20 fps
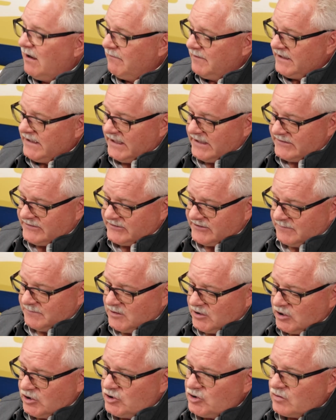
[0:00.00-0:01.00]
and we get some
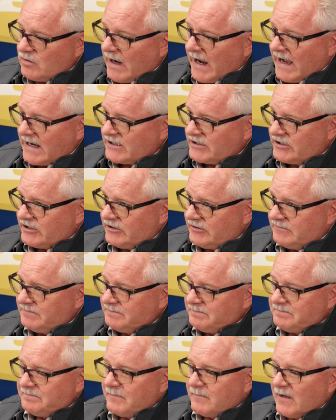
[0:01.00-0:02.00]
contraction
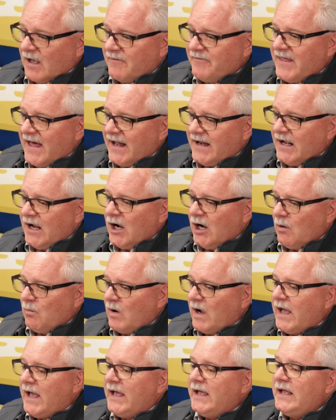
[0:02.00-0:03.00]
of that
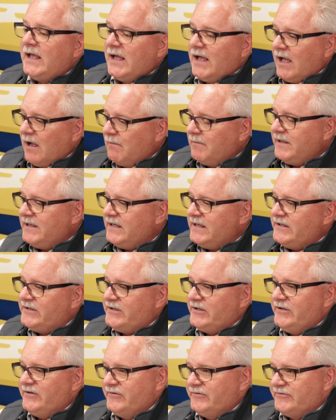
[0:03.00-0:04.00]
airway, and we need
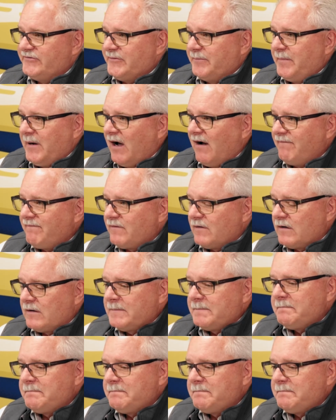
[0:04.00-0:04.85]
to use a puffer.